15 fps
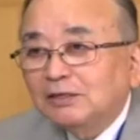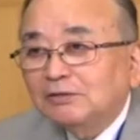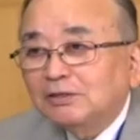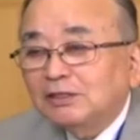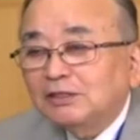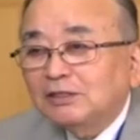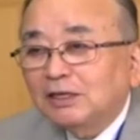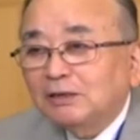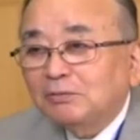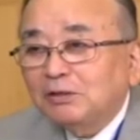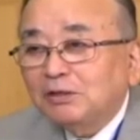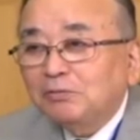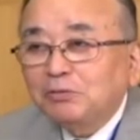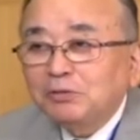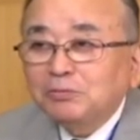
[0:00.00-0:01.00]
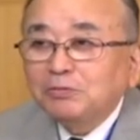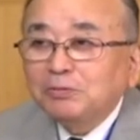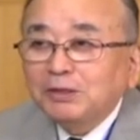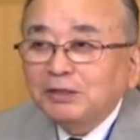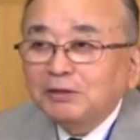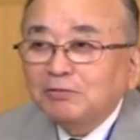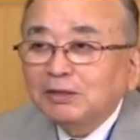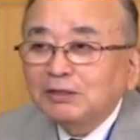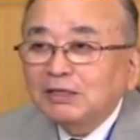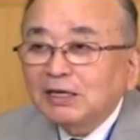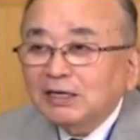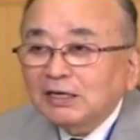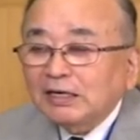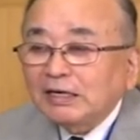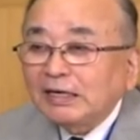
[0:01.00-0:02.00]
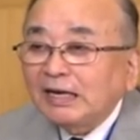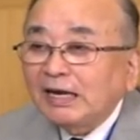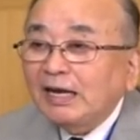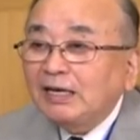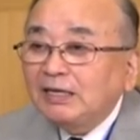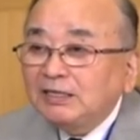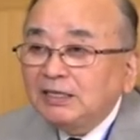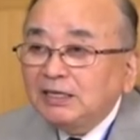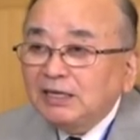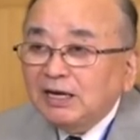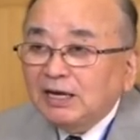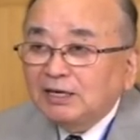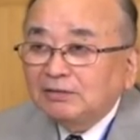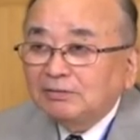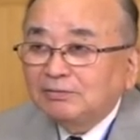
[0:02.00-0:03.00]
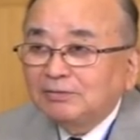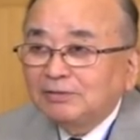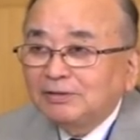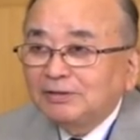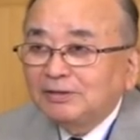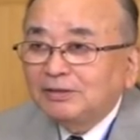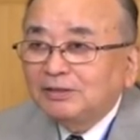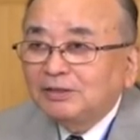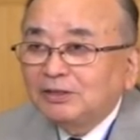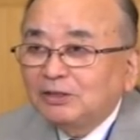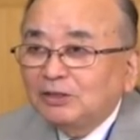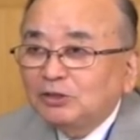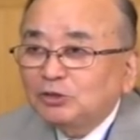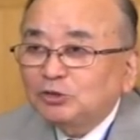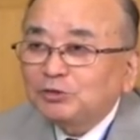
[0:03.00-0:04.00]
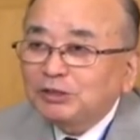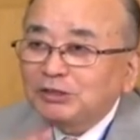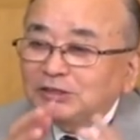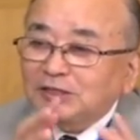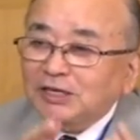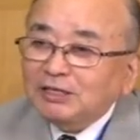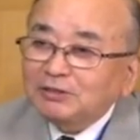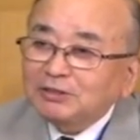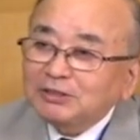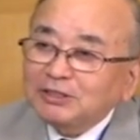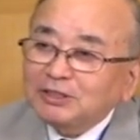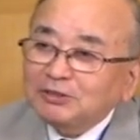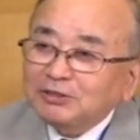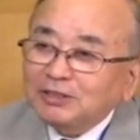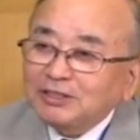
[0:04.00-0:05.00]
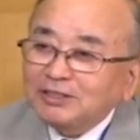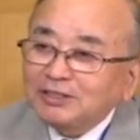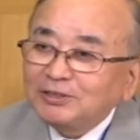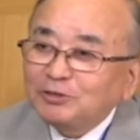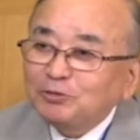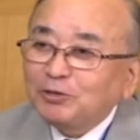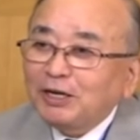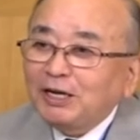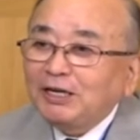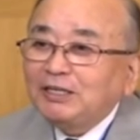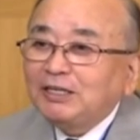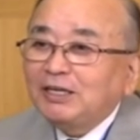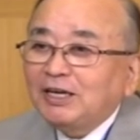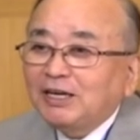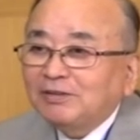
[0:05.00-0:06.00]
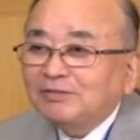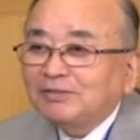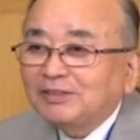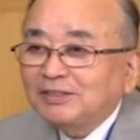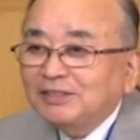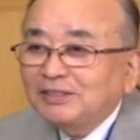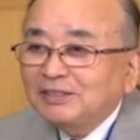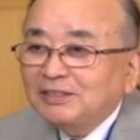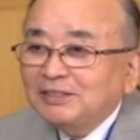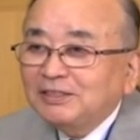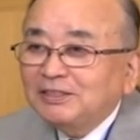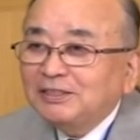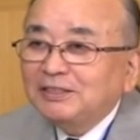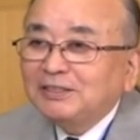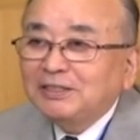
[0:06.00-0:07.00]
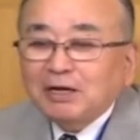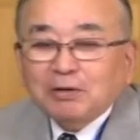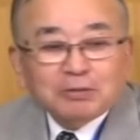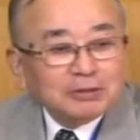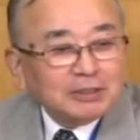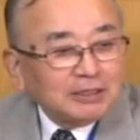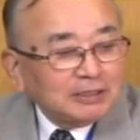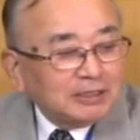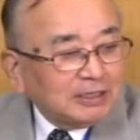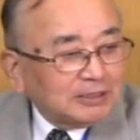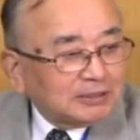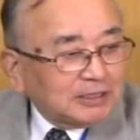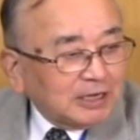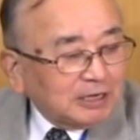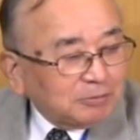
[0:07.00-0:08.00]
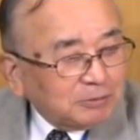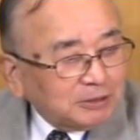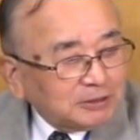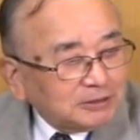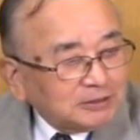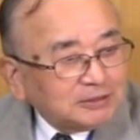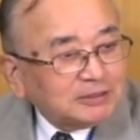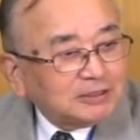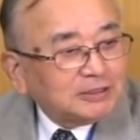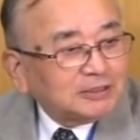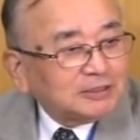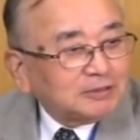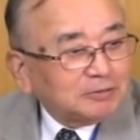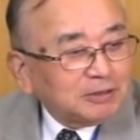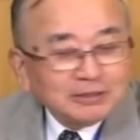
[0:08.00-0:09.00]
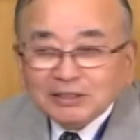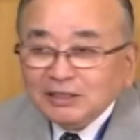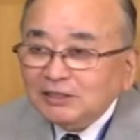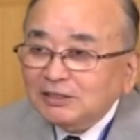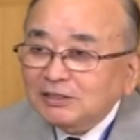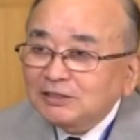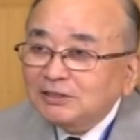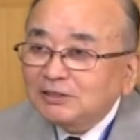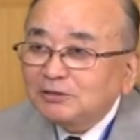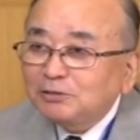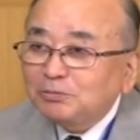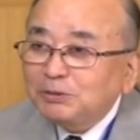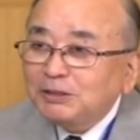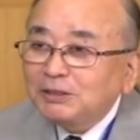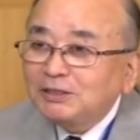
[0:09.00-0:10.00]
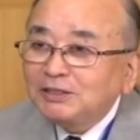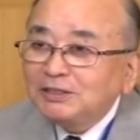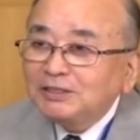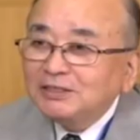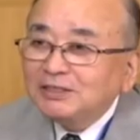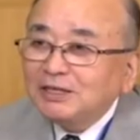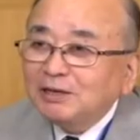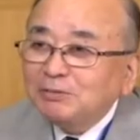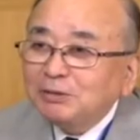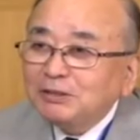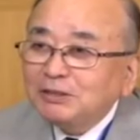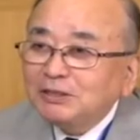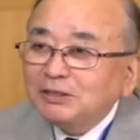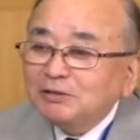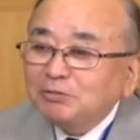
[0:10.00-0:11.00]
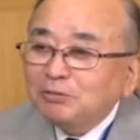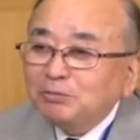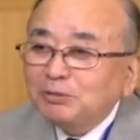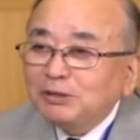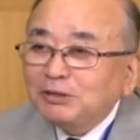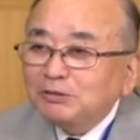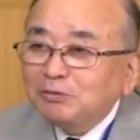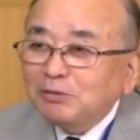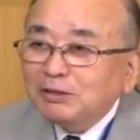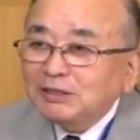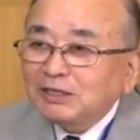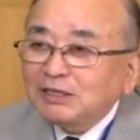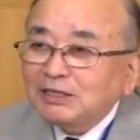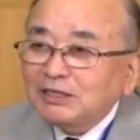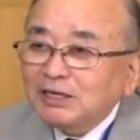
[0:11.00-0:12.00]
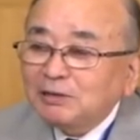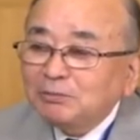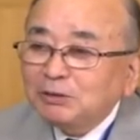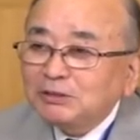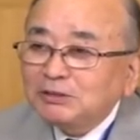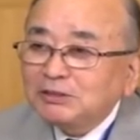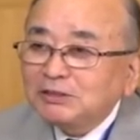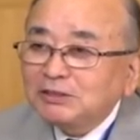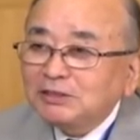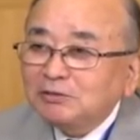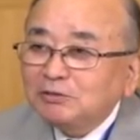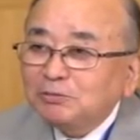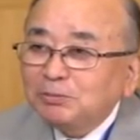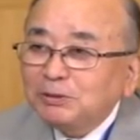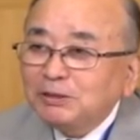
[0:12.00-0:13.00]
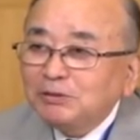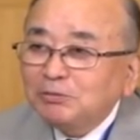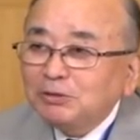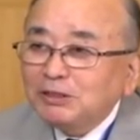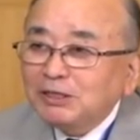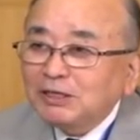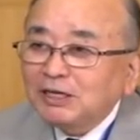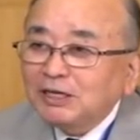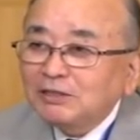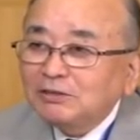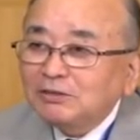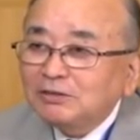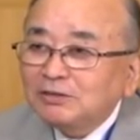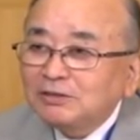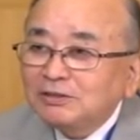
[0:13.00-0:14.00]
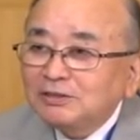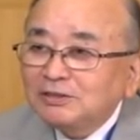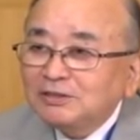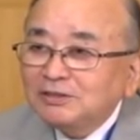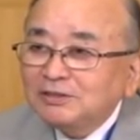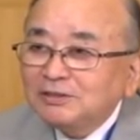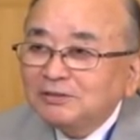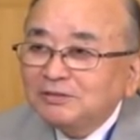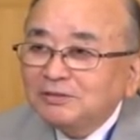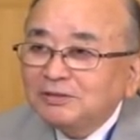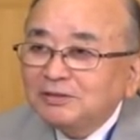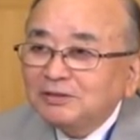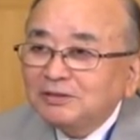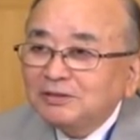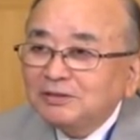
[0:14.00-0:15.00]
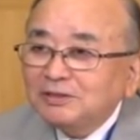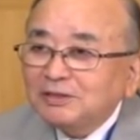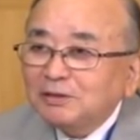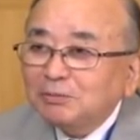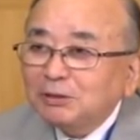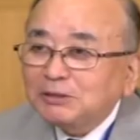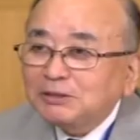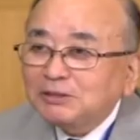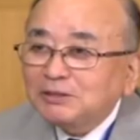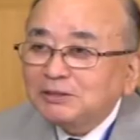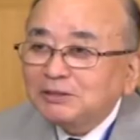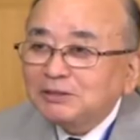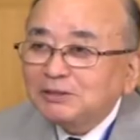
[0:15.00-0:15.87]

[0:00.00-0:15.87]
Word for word: at that time, if you bring Vandara, 80 yen, 360 to 80 yen. Uh, nowadays, that how much the Vandara is the rupee? How many, if we bring the Vandara, how much rupee we can get? How much?